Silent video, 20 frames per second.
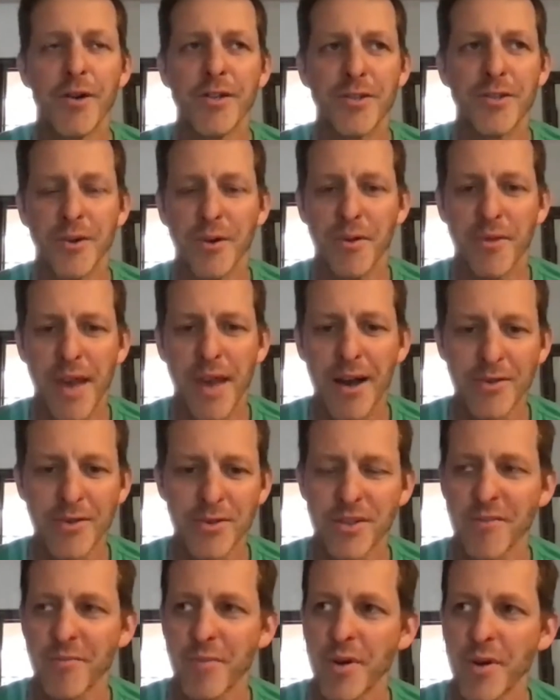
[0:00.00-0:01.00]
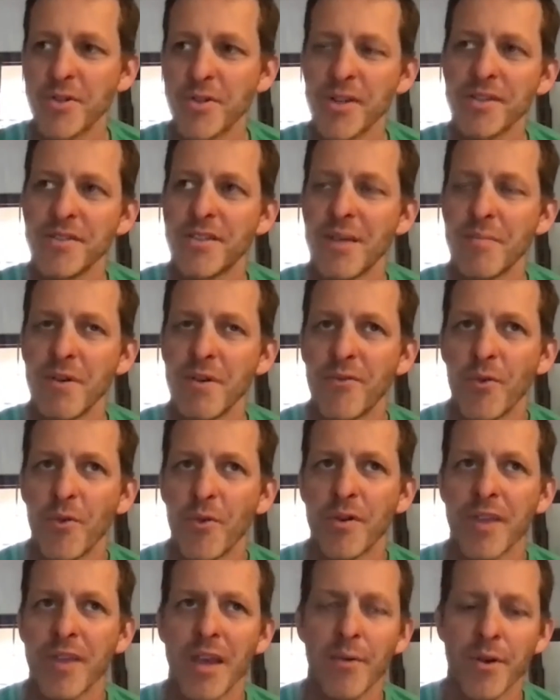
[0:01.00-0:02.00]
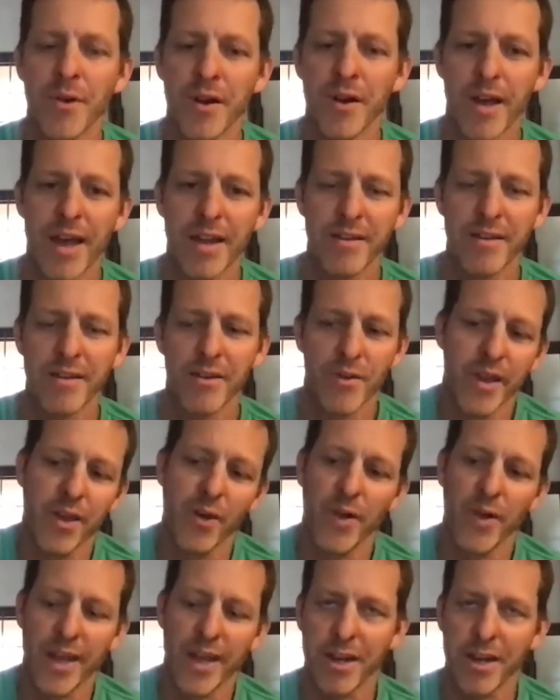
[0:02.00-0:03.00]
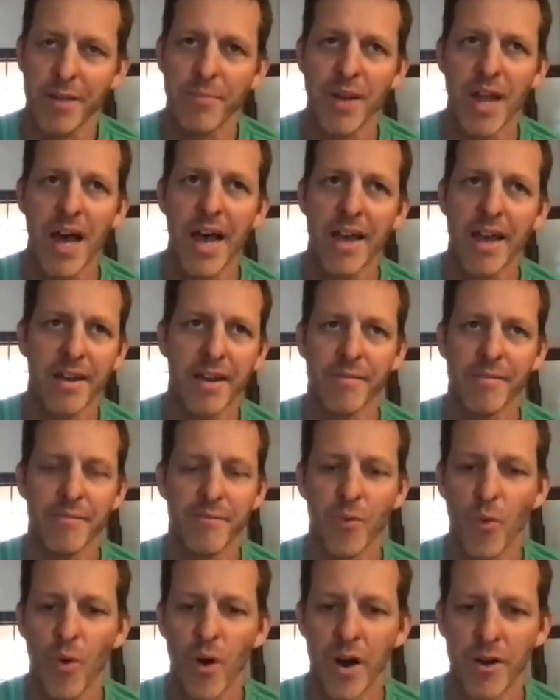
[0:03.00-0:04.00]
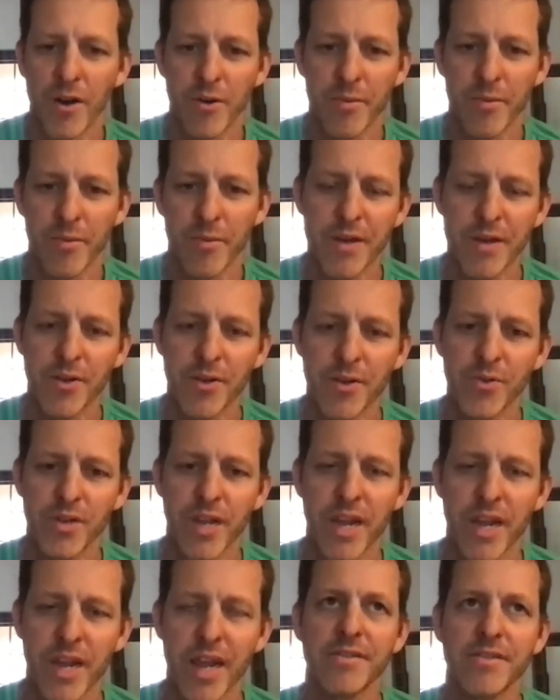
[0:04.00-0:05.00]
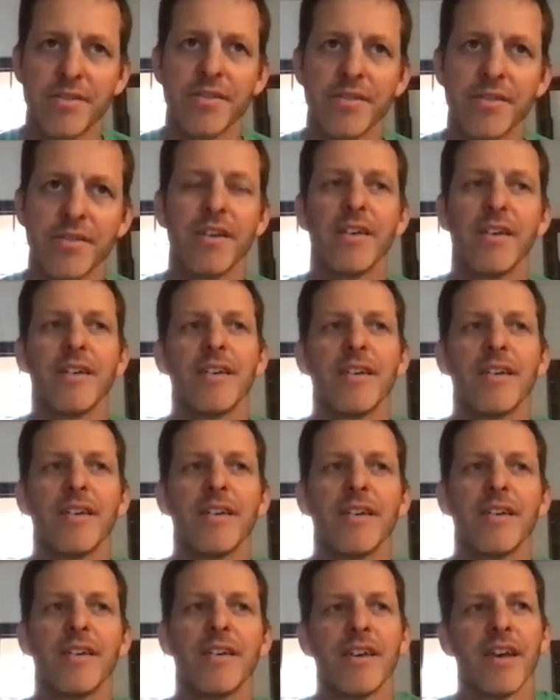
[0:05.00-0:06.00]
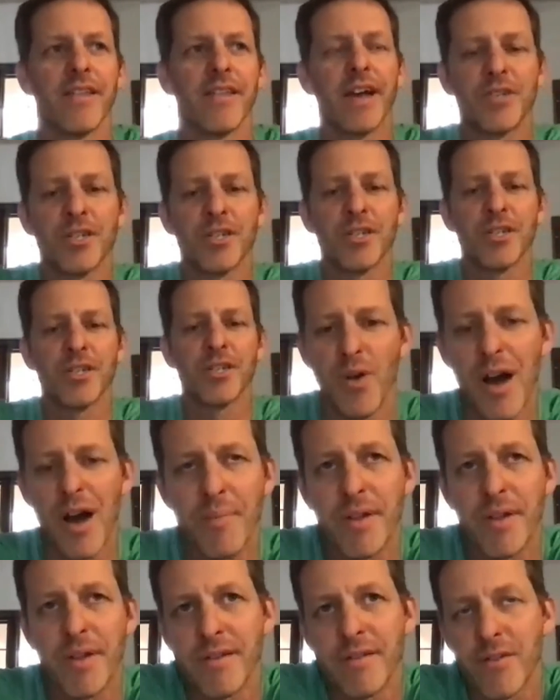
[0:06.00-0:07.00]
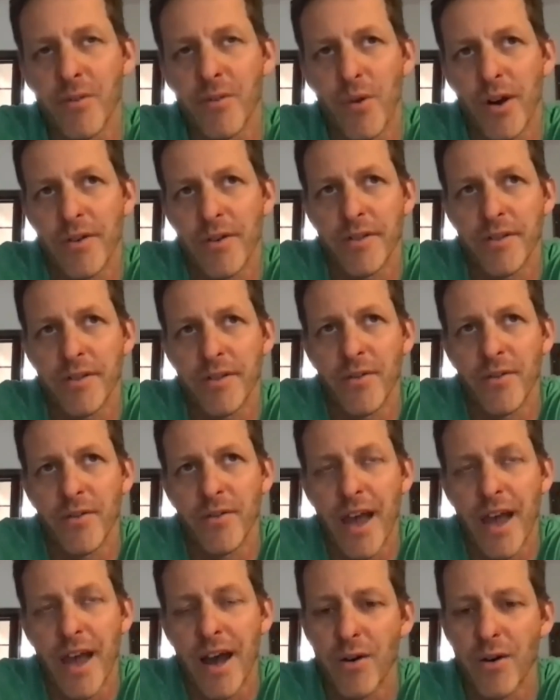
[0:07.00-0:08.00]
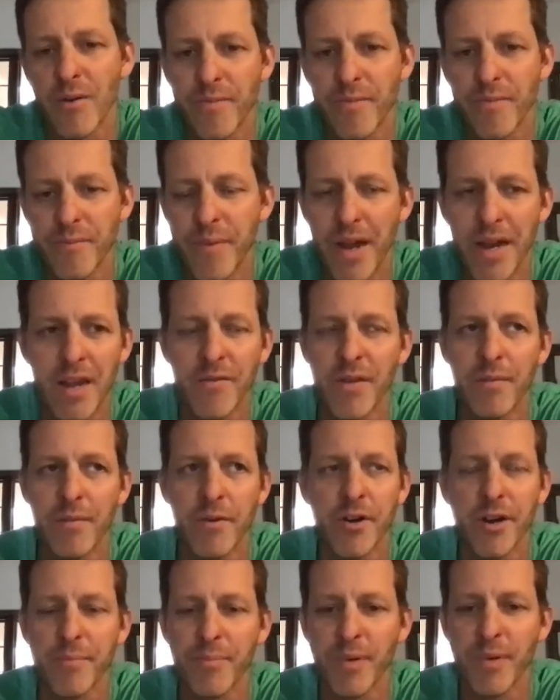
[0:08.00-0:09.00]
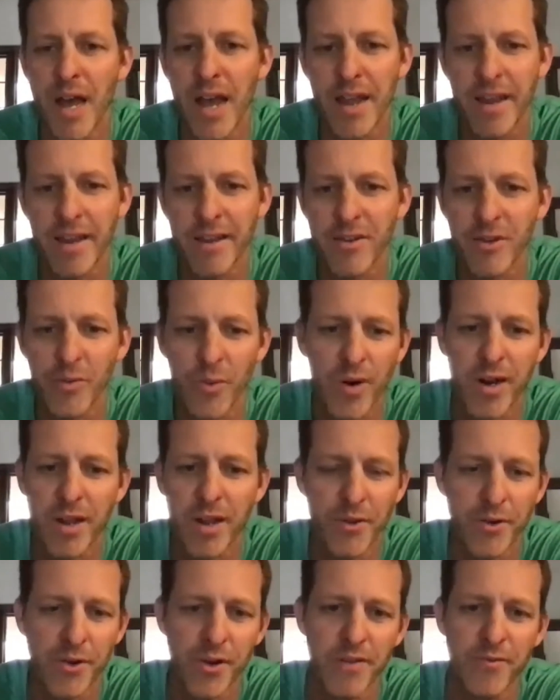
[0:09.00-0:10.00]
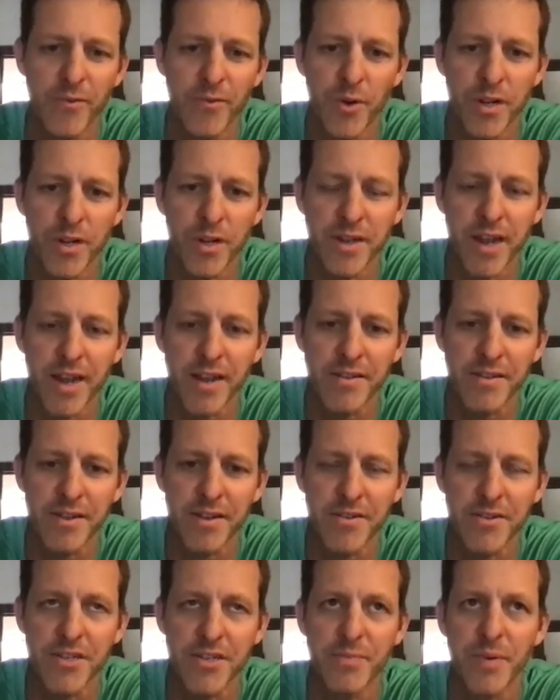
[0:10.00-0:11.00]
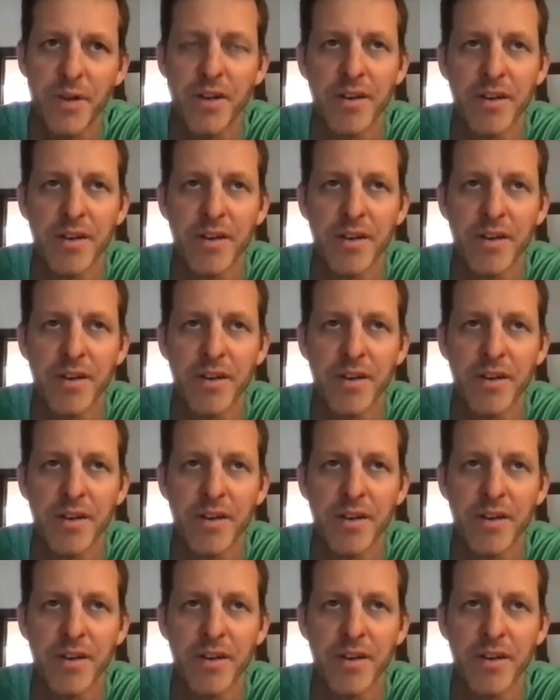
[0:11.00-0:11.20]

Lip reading: or thousands of merchants that before they only had to comply in one or maybe two states. And that just blew up, and to where, now many of them are complying in 20, 30, 40 states. And it's just been